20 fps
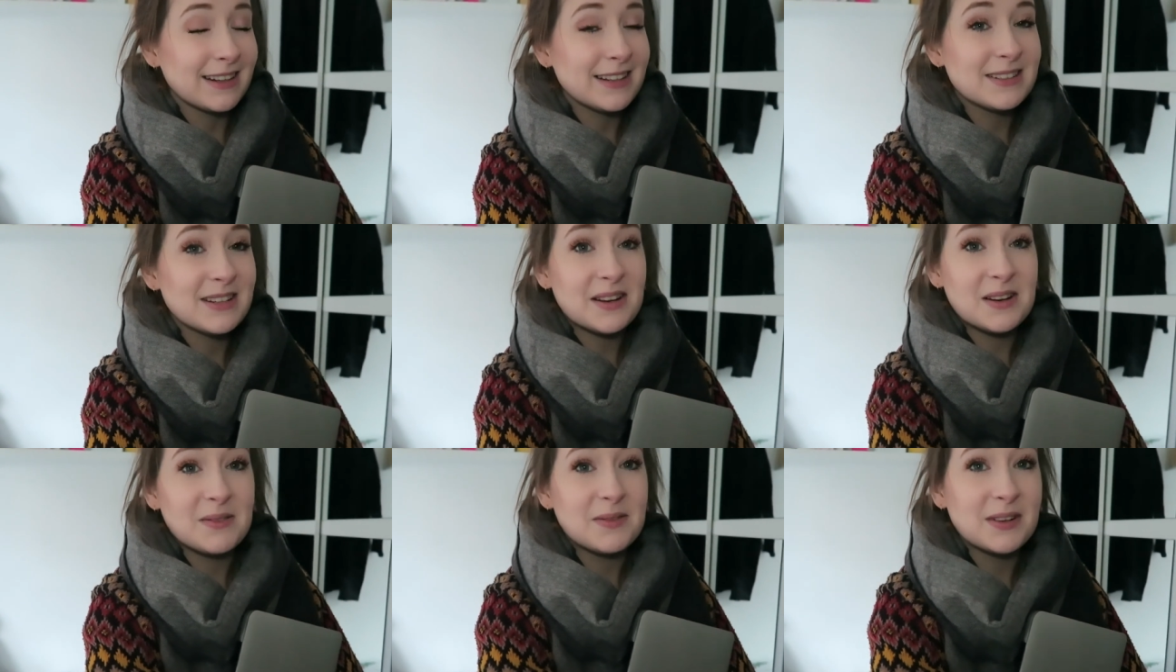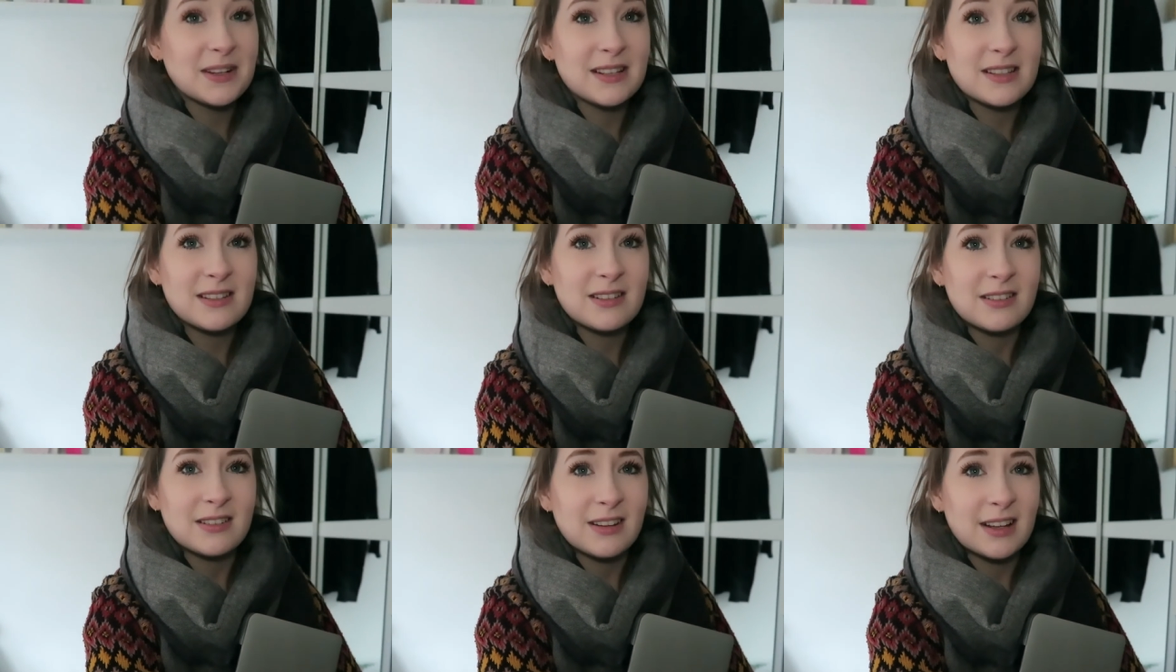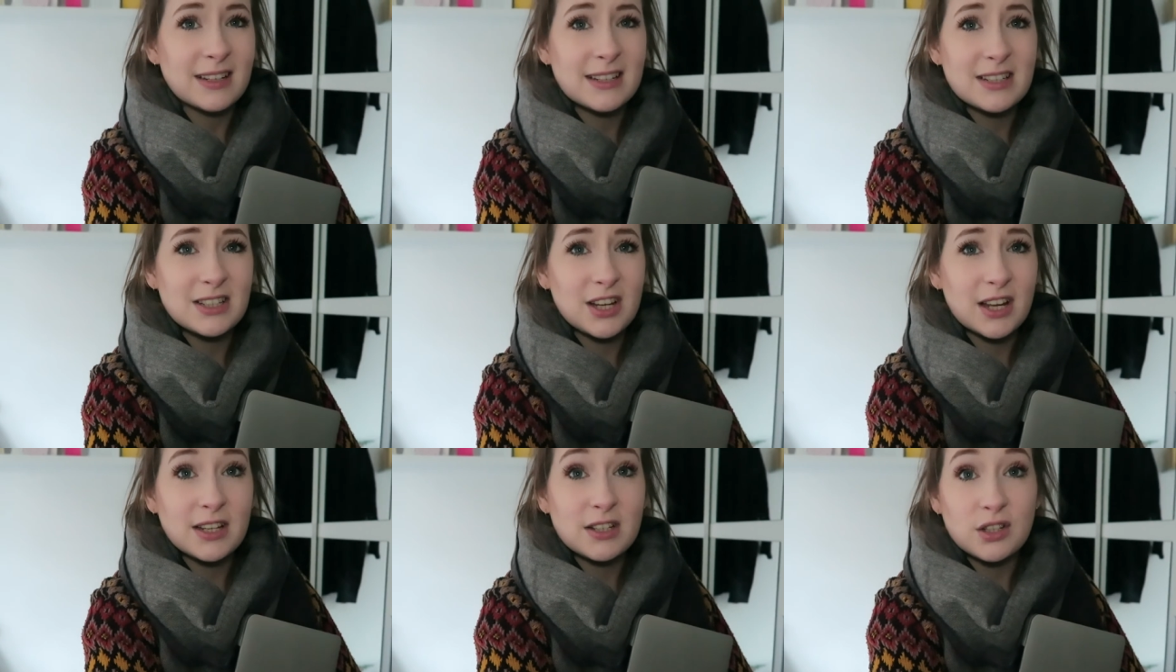I don't know what it's on. I
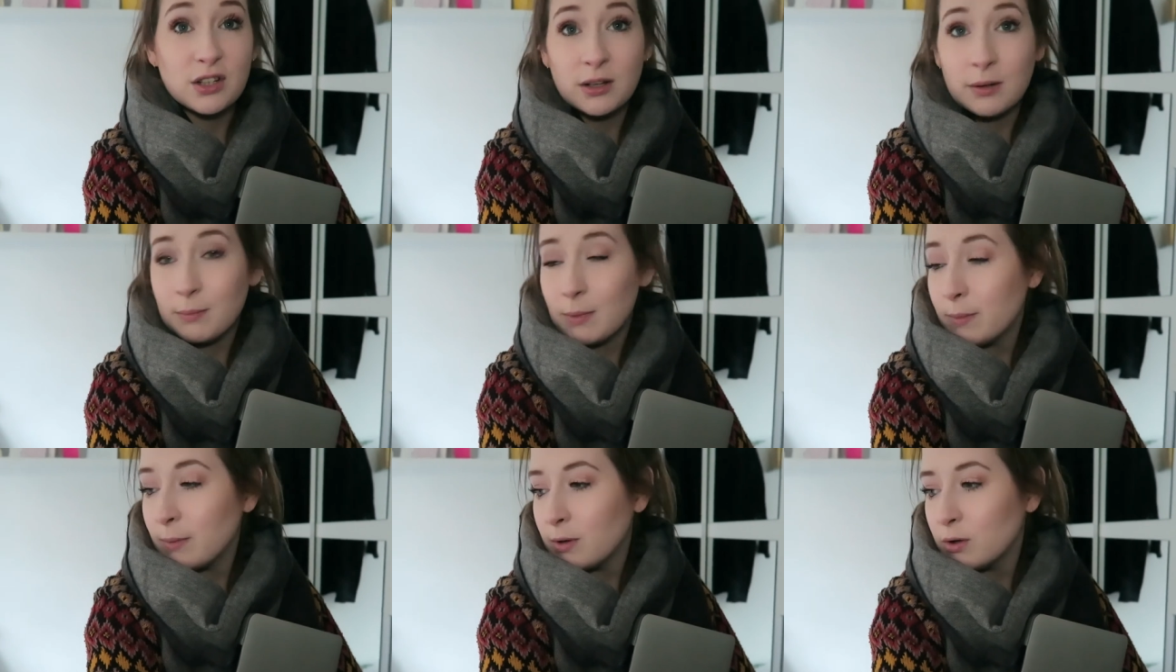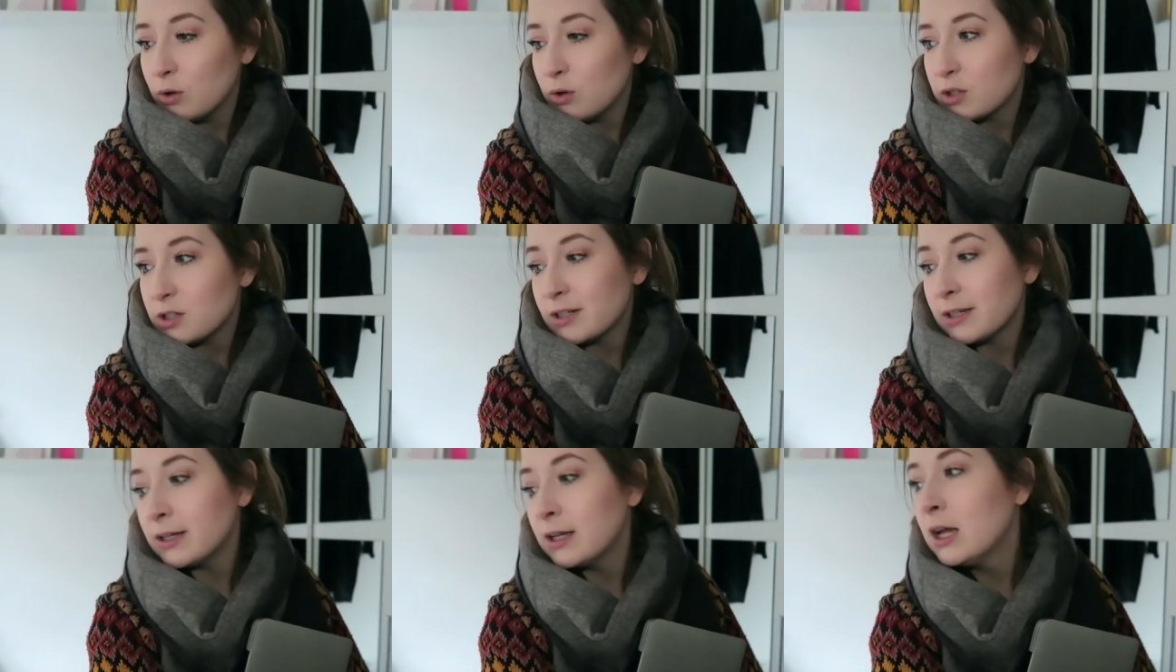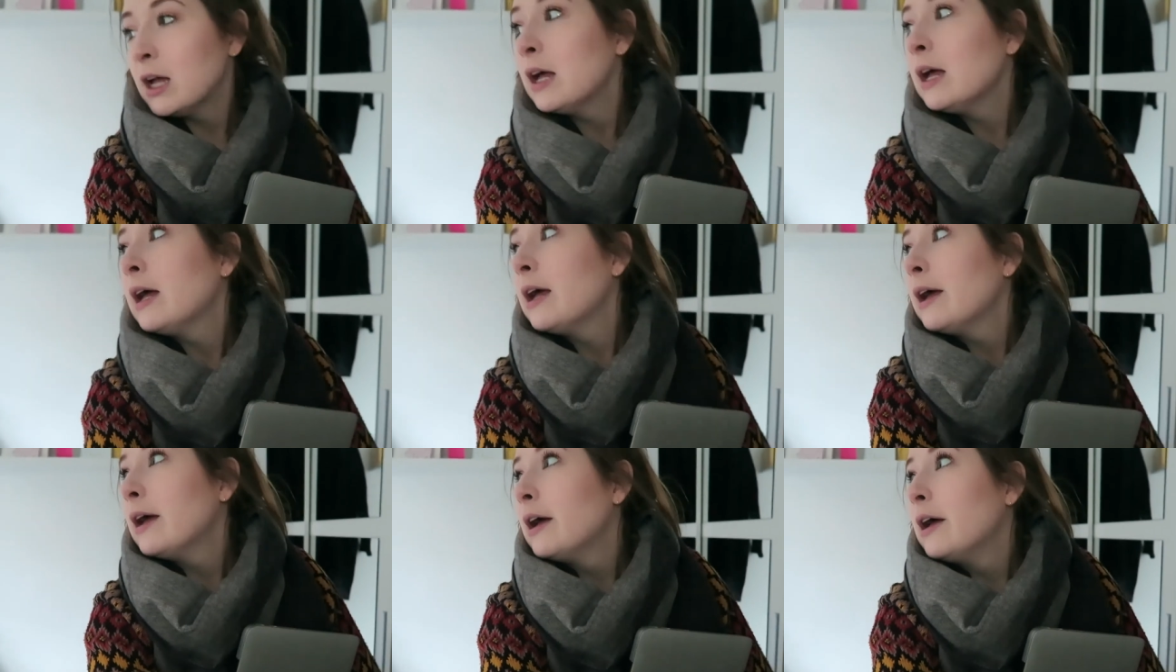didn't change it. Maybe I knocked it.
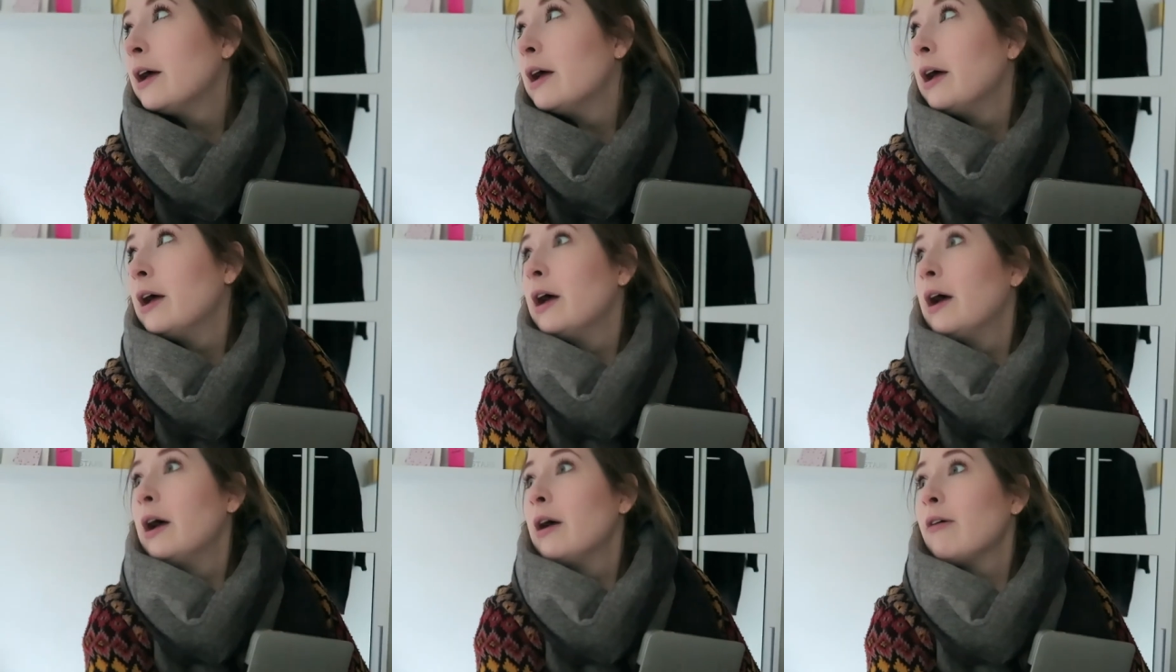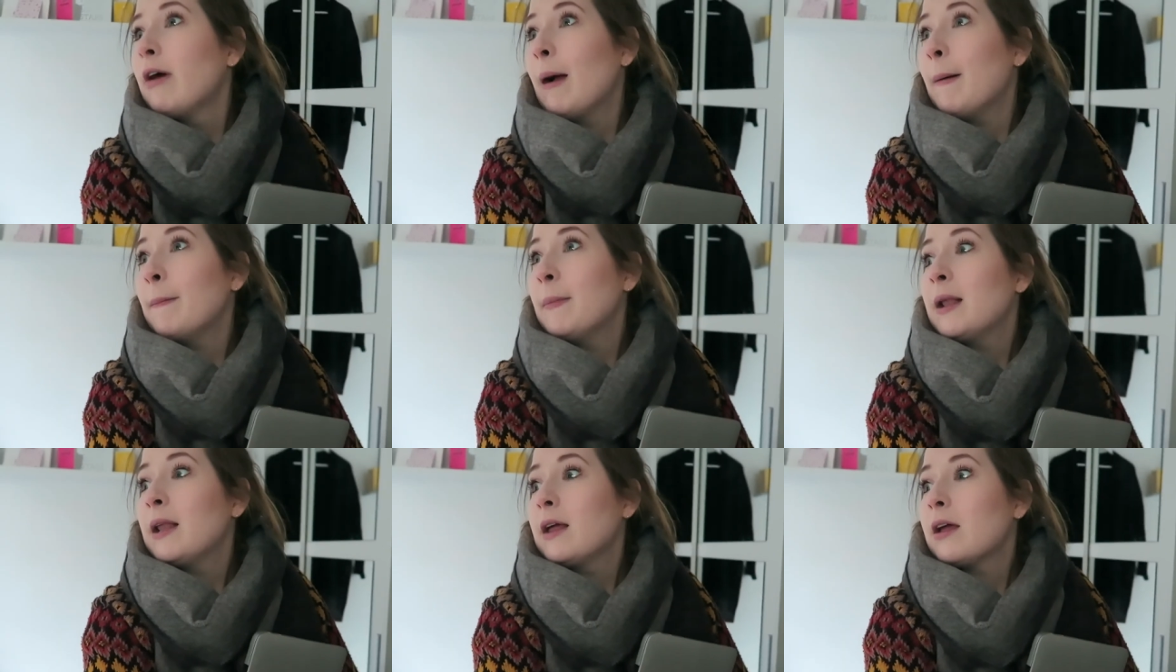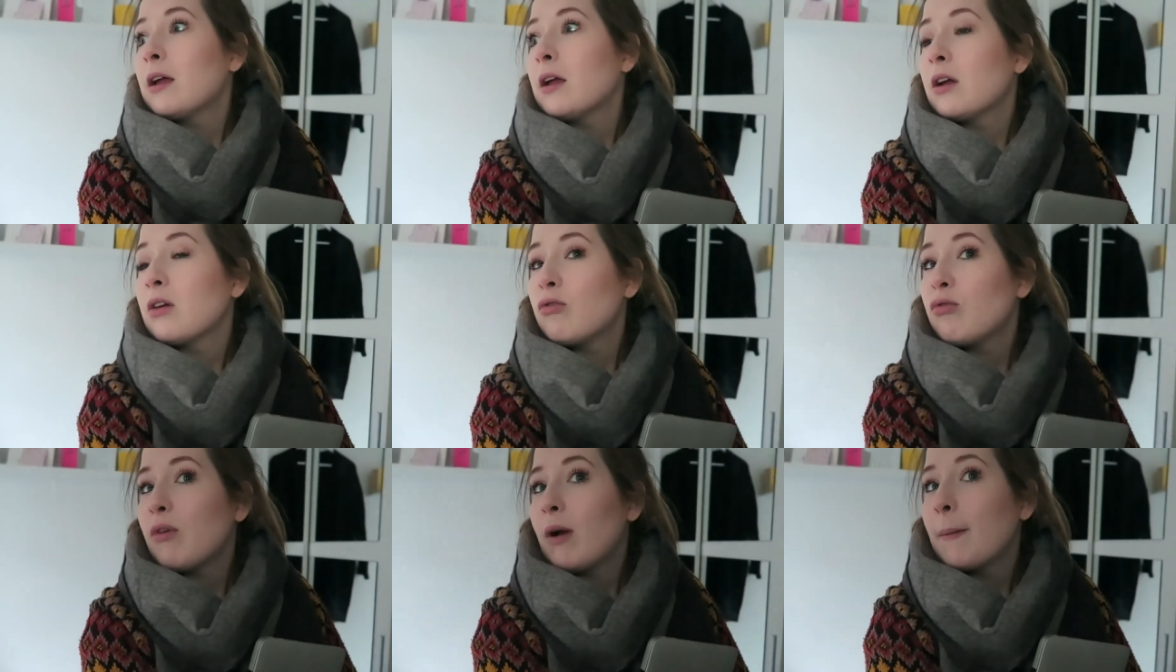Rambling,
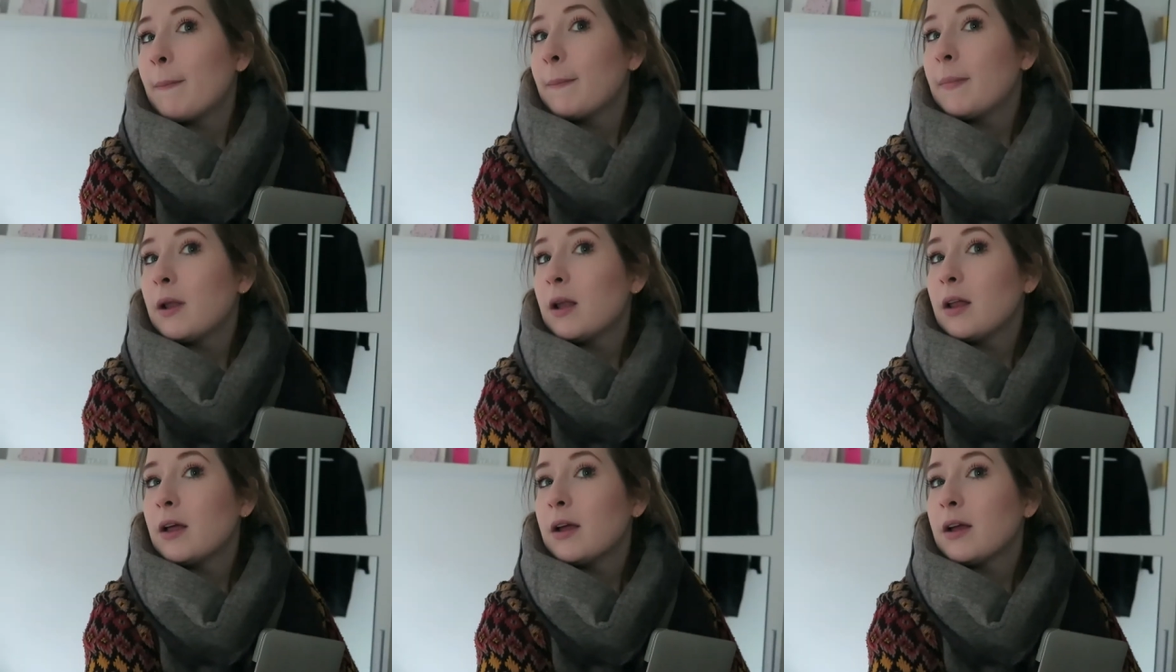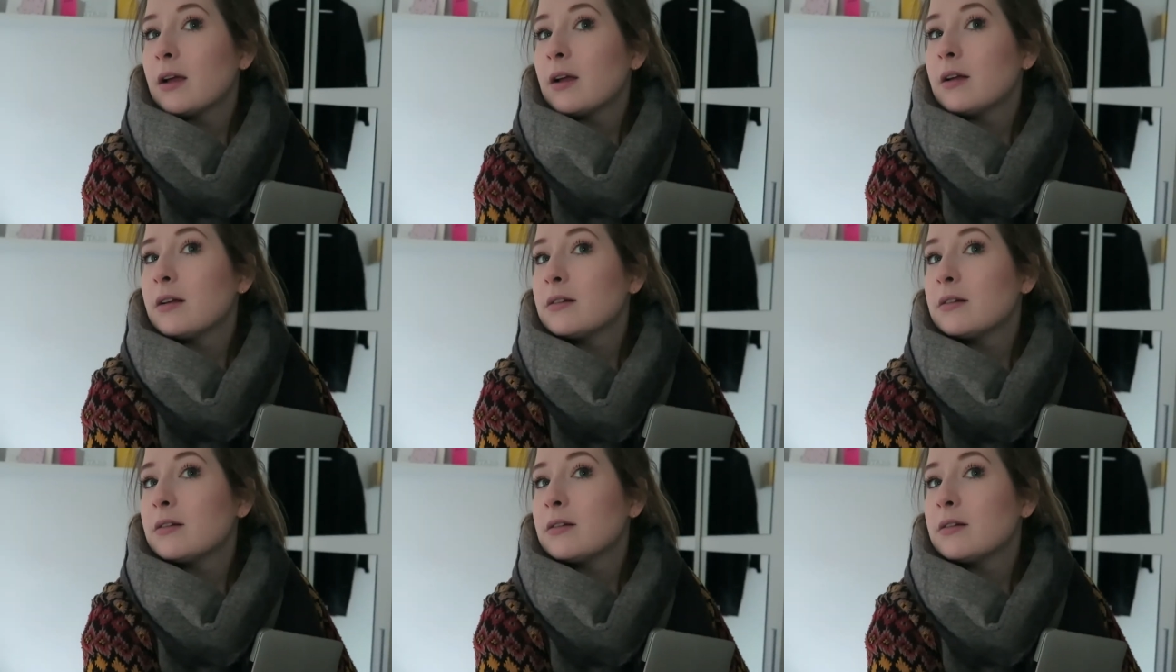rambling.